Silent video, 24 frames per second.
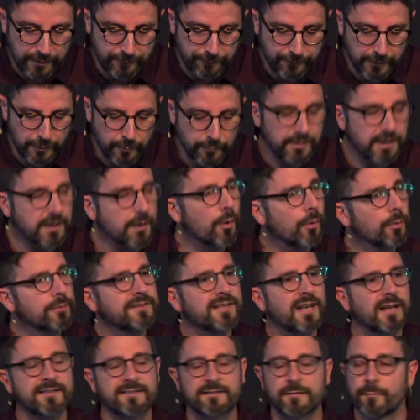view the Old
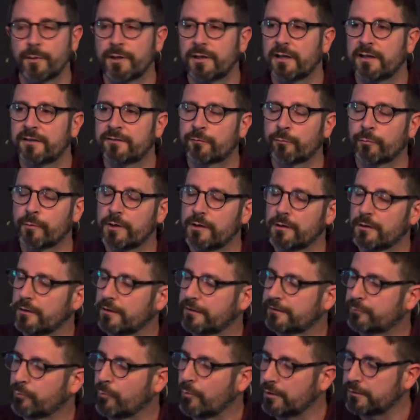Testament Israel
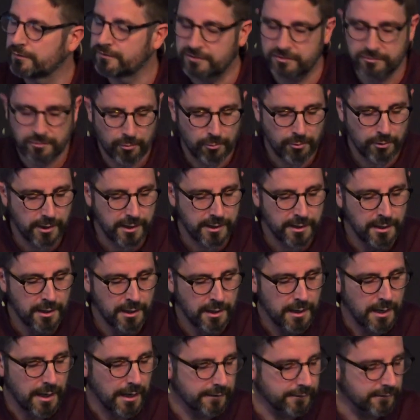as one story
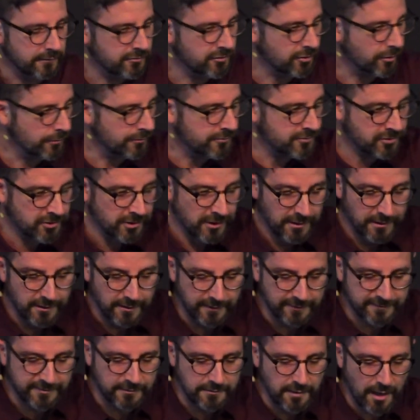and the church
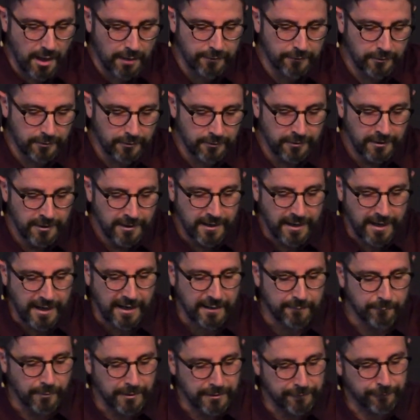is another,
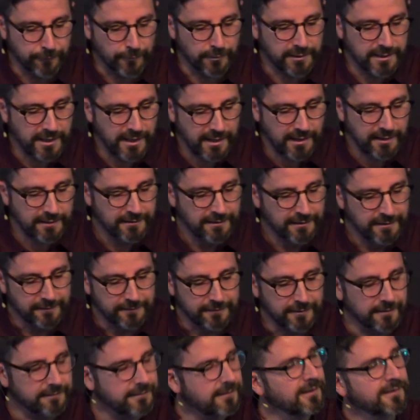and we forget
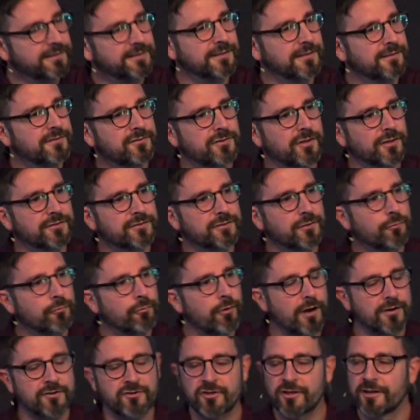that this is just
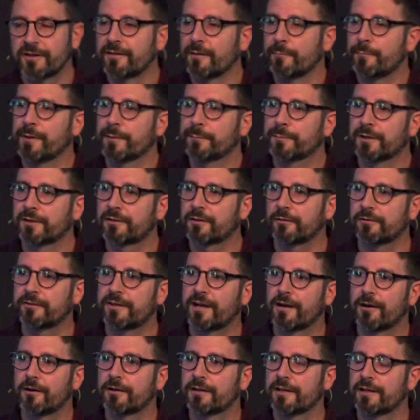crushing the biblical
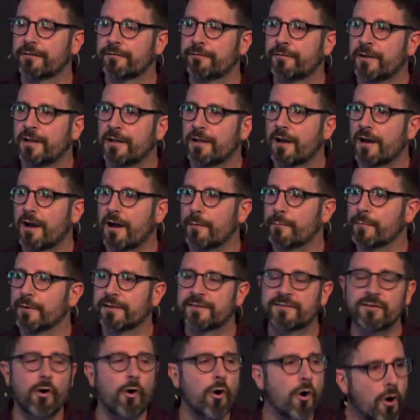narrative. Um,
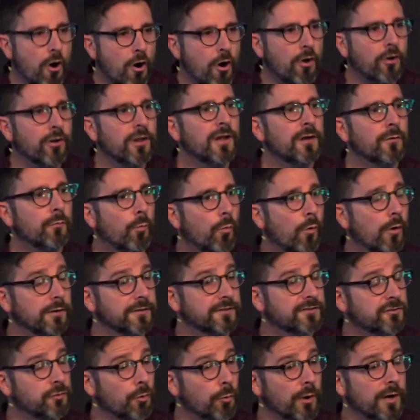it's all one
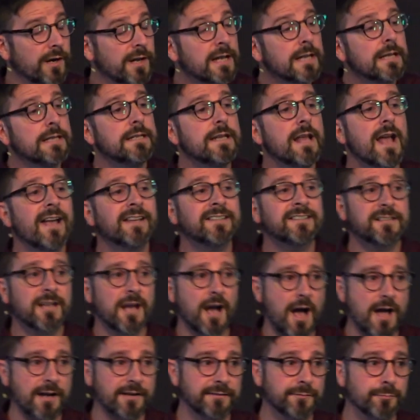story. Yes,
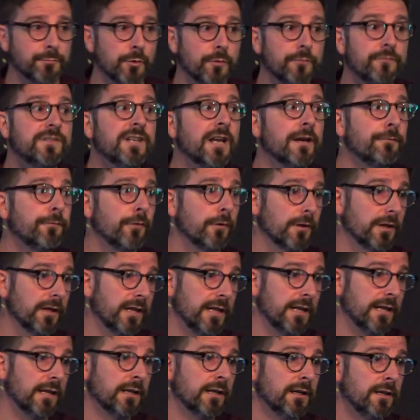God has moved
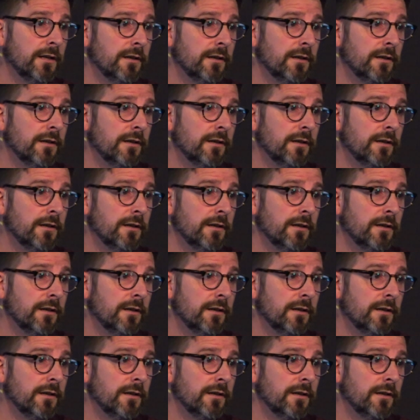differently